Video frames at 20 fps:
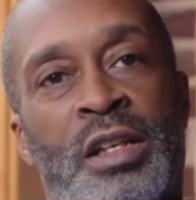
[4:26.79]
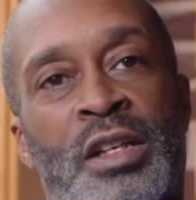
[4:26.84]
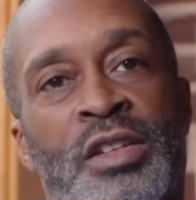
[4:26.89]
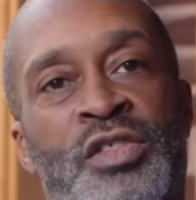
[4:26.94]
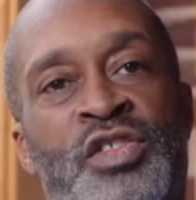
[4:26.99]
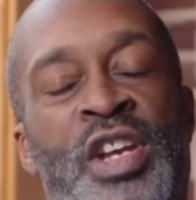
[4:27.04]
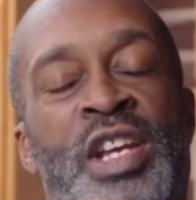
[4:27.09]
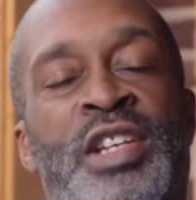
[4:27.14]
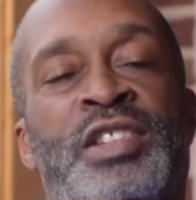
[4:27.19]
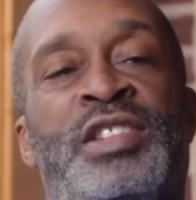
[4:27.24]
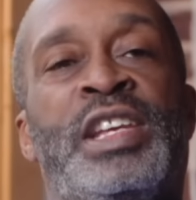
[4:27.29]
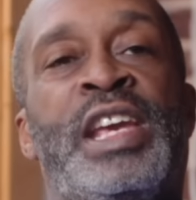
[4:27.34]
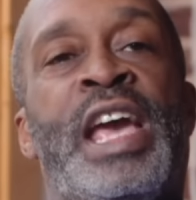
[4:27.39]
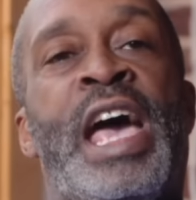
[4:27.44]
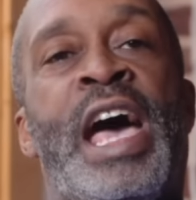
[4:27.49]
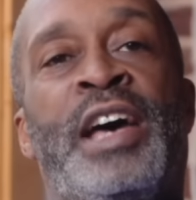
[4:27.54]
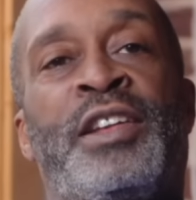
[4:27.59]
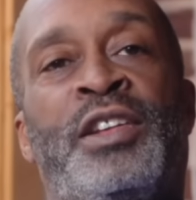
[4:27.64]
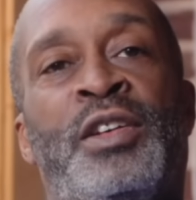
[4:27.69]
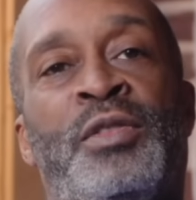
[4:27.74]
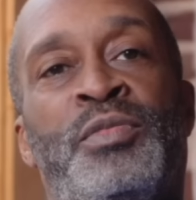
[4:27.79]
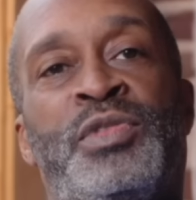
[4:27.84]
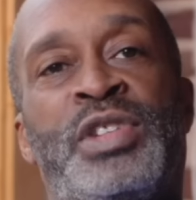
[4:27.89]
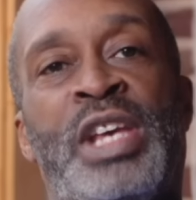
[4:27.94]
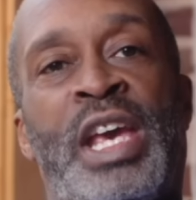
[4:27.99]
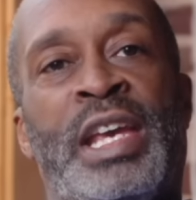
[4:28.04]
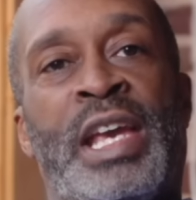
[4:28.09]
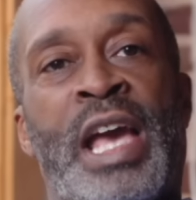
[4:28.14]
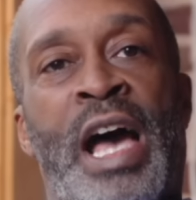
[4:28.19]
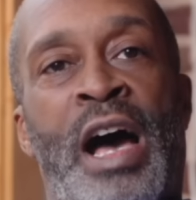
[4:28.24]
Jay-Z had them
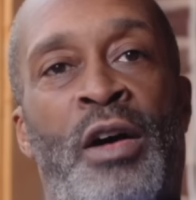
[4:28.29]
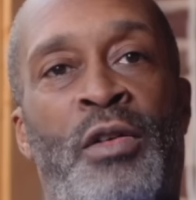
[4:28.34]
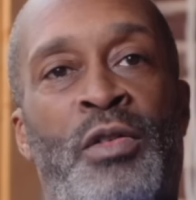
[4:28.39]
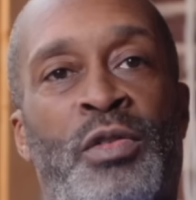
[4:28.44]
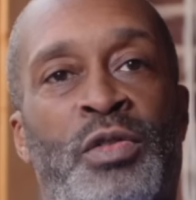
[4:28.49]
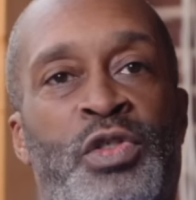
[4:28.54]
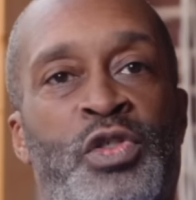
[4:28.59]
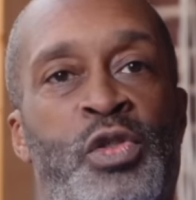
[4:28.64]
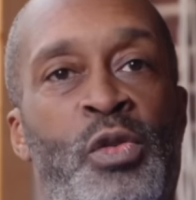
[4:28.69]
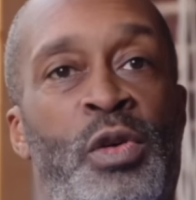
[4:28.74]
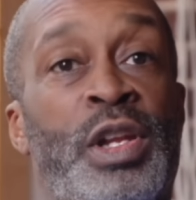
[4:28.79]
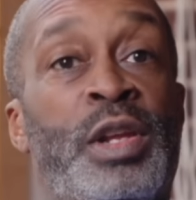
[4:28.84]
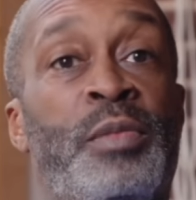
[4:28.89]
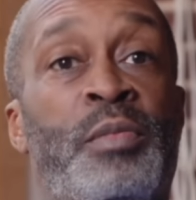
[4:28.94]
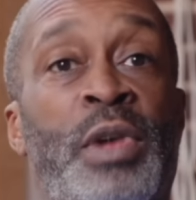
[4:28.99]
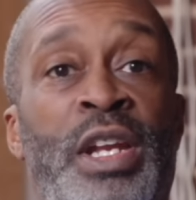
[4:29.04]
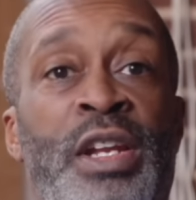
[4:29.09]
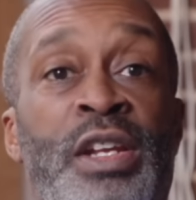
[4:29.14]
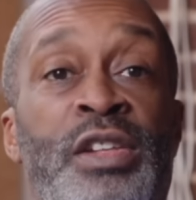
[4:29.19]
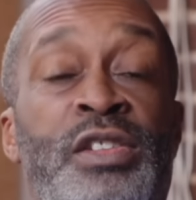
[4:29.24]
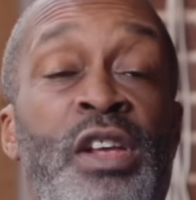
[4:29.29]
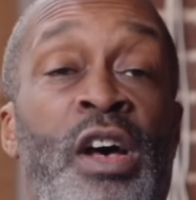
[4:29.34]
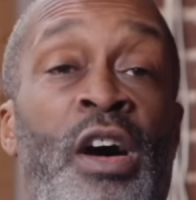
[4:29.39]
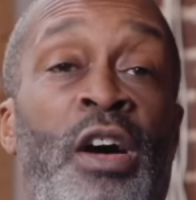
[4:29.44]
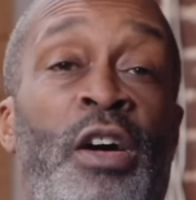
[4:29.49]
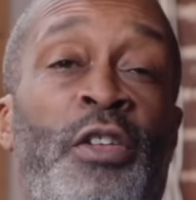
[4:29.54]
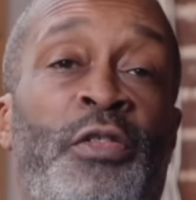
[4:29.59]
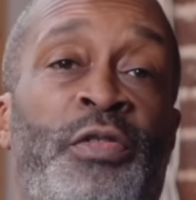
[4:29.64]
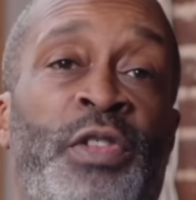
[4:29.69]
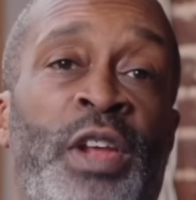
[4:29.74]
take out 20 minutes
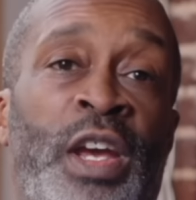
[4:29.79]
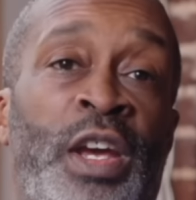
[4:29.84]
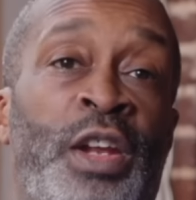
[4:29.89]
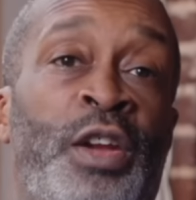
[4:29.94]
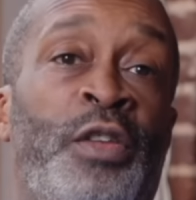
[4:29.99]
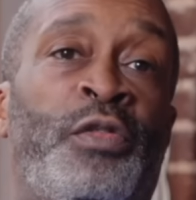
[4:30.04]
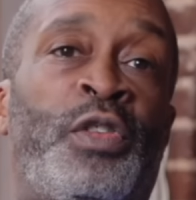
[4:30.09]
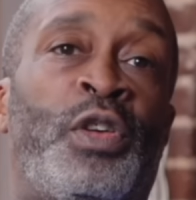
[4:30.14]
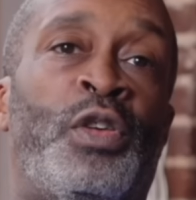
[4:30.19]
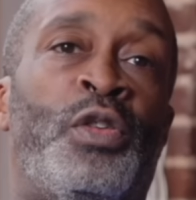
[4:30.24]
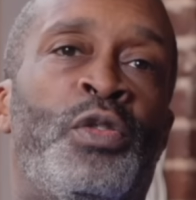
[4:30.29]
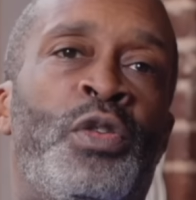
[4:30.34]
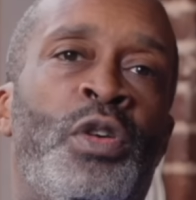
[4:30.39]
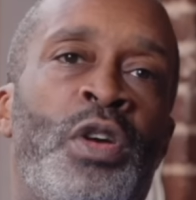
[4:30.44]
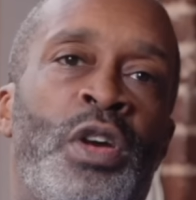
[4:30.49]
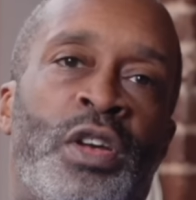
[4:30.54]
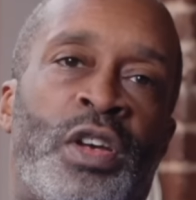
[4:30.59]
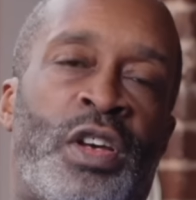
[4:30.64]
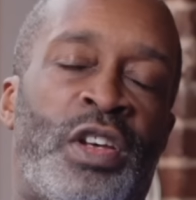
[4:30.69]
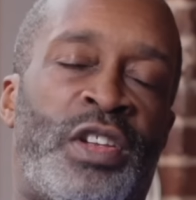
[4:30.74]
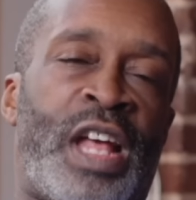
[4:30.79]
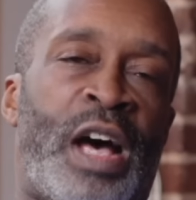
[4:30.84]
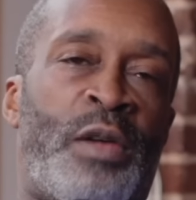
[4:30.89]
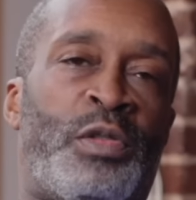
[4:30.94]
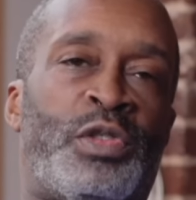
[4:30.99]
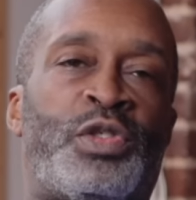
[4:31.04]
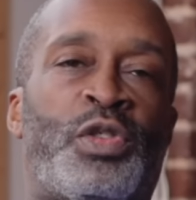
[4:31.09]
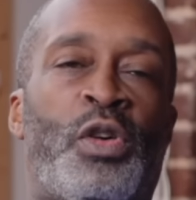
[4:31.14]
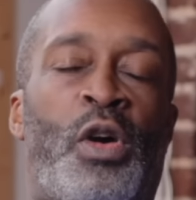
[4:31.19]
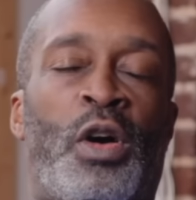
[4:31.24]
of the interview because I
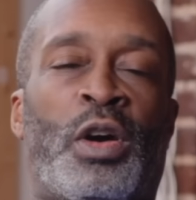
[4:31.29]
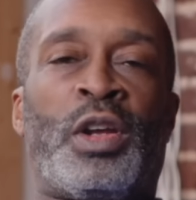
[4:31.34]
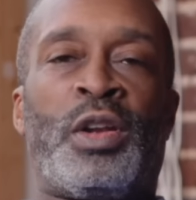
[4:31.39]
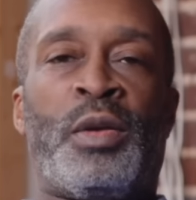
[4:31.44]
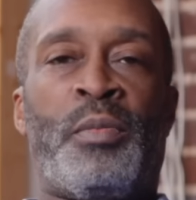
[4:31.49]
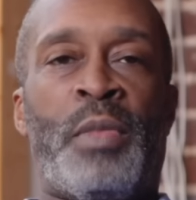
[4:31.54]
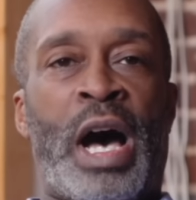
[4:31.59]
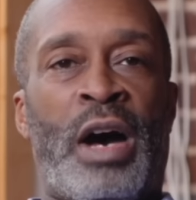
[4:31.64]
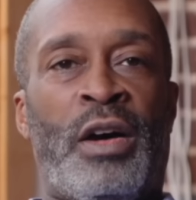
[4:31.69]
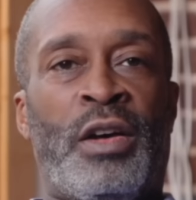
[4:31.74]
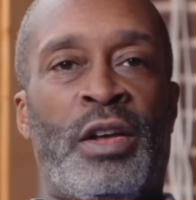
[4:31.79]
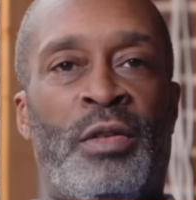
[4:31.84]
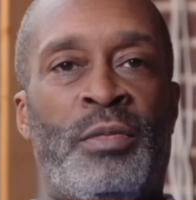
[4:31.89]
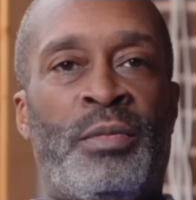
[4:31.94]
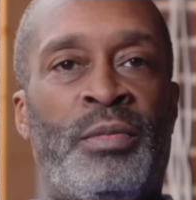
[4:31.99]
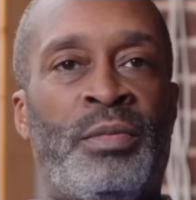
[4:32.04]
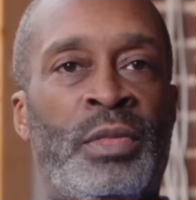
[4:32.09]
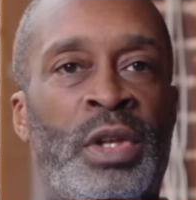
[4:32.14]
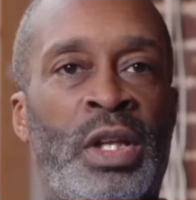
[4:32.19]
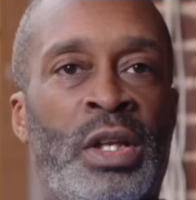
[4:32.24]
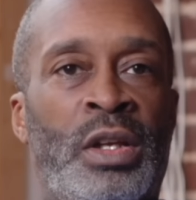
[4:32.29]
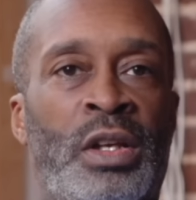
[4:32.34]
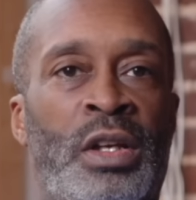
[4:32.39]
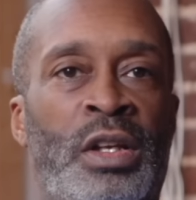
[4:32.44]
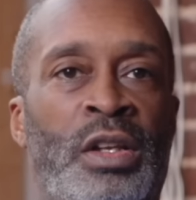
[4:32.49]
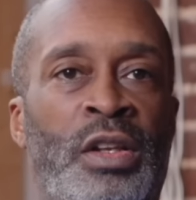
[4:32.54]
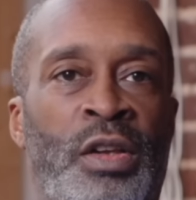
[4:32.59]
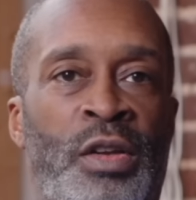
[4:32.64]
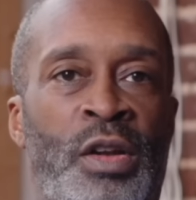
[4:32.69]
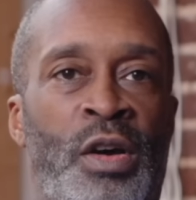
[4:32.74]
was talking about him.
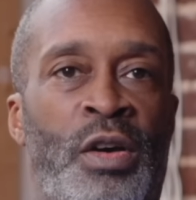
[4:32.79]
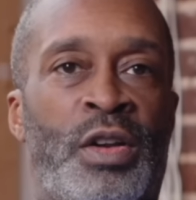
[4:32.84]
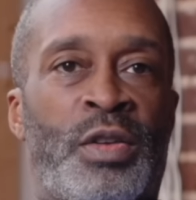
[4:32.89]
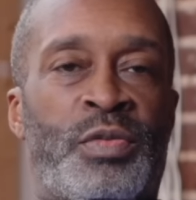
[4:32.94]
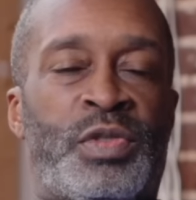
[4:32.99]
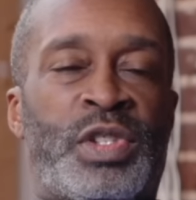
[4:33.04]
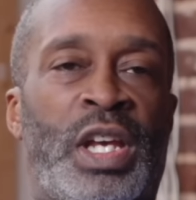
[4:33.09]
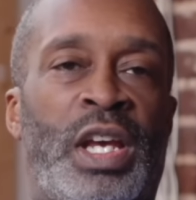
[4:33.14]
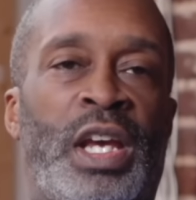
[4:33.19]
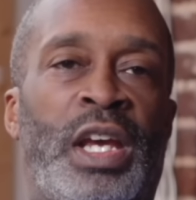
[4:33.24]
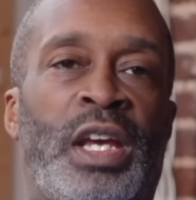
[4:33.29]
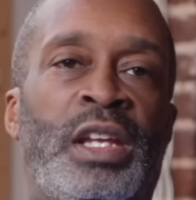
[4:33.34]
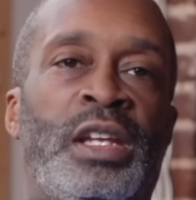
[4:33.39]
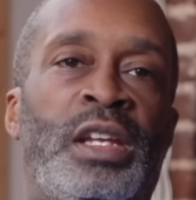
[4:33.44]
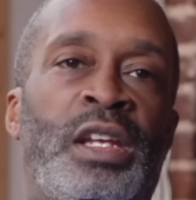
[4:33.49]
You know what I'm saying?